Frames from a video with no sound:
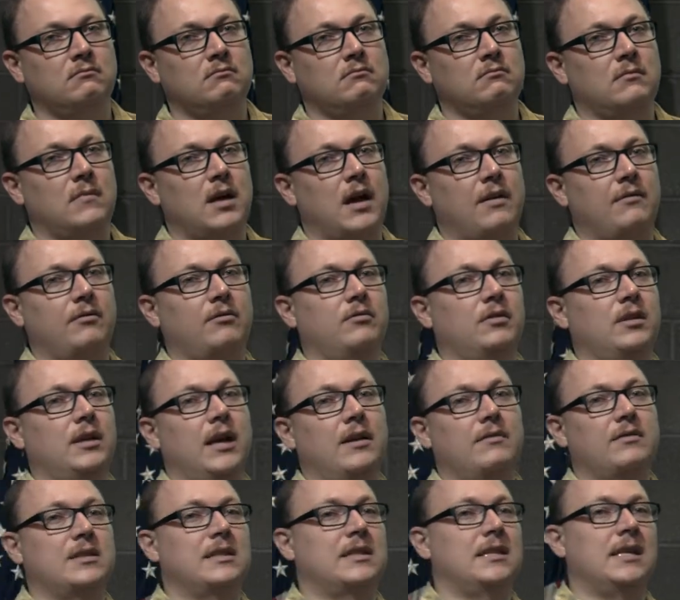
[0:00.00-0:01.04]
Haven't really ever
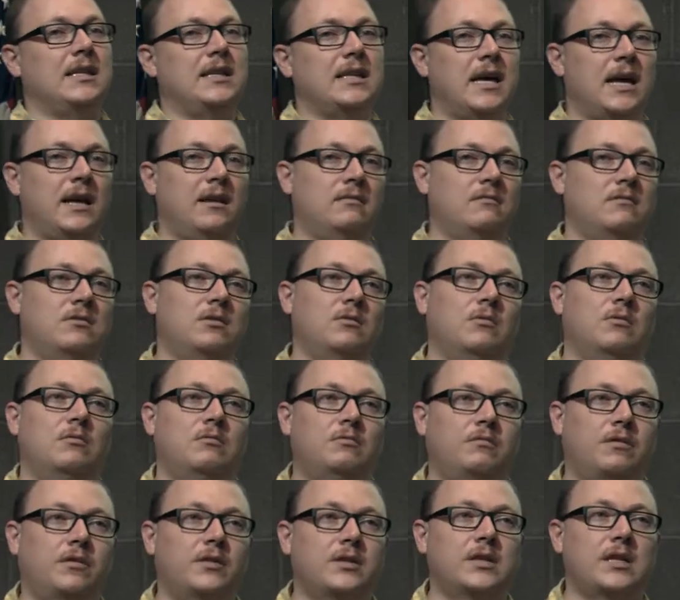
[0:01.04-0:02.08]
seen that, so
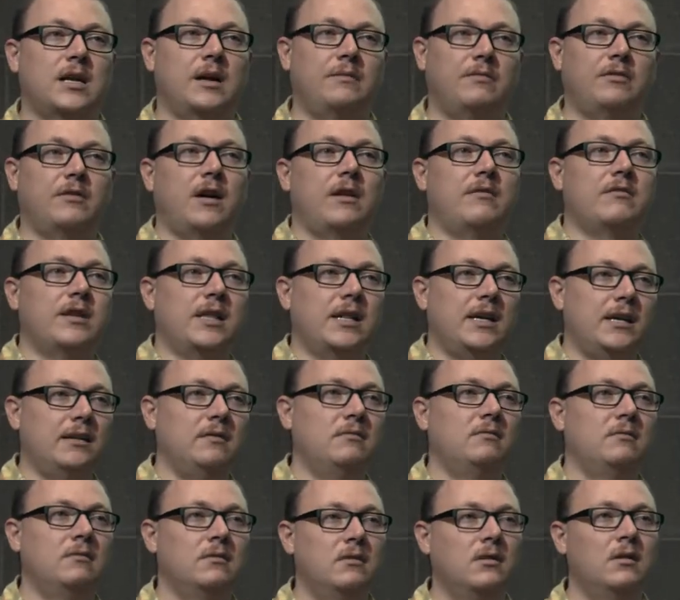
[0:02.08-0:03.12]
first time for everything,
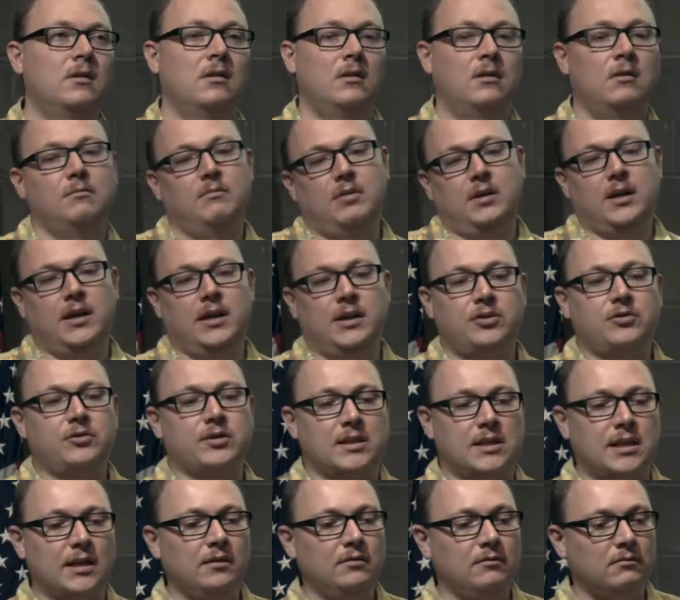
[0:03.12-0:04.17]
but
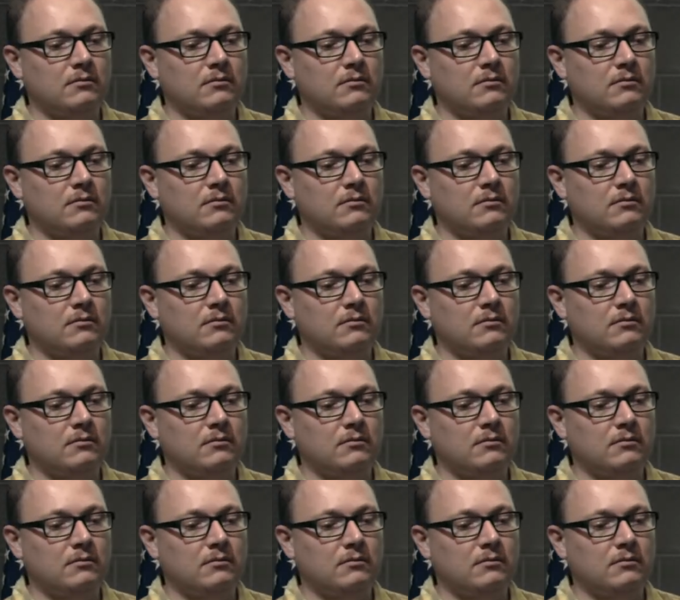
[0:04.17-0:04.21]
interesting.